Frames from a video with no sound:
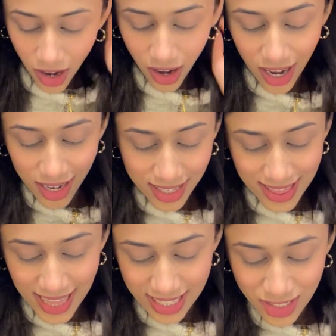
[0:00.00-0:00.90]

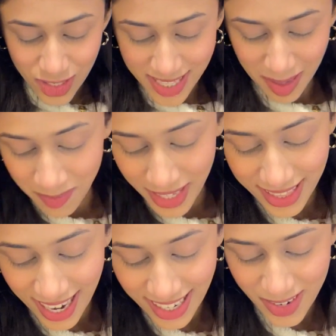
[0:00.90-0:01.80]
That's just something
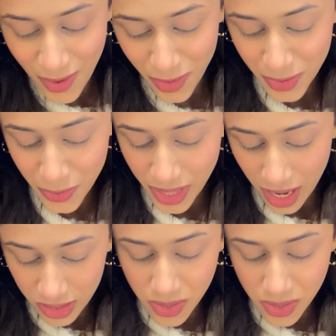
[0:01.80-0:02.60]
that I cannot do without.